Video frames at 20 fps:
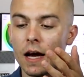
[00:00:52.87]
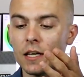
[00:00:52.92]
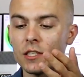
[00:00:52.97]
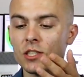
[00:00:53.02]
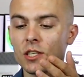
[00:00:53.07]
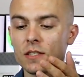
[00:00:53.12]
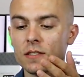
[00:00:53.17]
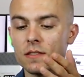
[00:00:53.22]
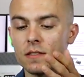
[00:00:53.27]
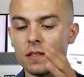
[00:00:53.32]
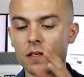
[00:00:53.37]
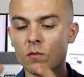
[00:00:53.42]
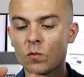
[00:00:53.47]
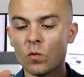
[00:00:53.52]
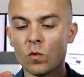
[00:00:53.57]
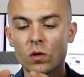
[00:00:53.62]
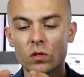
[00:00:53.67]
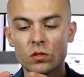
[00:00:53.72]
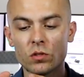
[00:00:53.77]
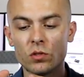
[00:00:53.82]
I just
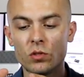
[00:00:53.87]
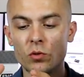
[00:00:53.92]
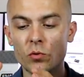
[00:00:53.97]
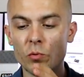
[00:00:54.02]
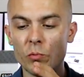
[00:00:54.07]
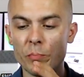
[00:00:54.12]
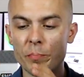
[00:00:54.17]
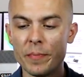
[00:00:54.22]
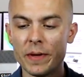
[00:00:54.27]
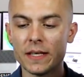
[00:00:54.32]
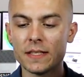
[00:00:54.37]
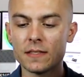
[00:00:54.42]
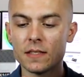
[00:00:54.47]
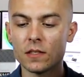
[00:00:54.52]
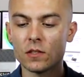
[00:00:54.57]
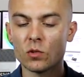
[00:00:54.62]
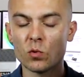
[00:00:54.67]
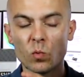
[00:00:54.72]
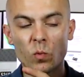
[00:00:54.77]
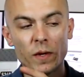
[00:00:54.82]
didn't want to mix
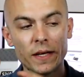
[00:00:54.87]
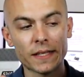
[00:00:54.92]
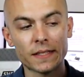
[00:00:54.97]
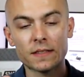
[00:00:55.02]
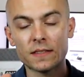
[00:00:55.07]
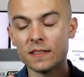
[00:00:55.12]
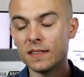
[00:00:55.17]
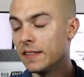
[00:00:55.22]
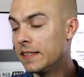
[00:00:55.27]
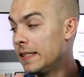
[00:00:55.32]
it with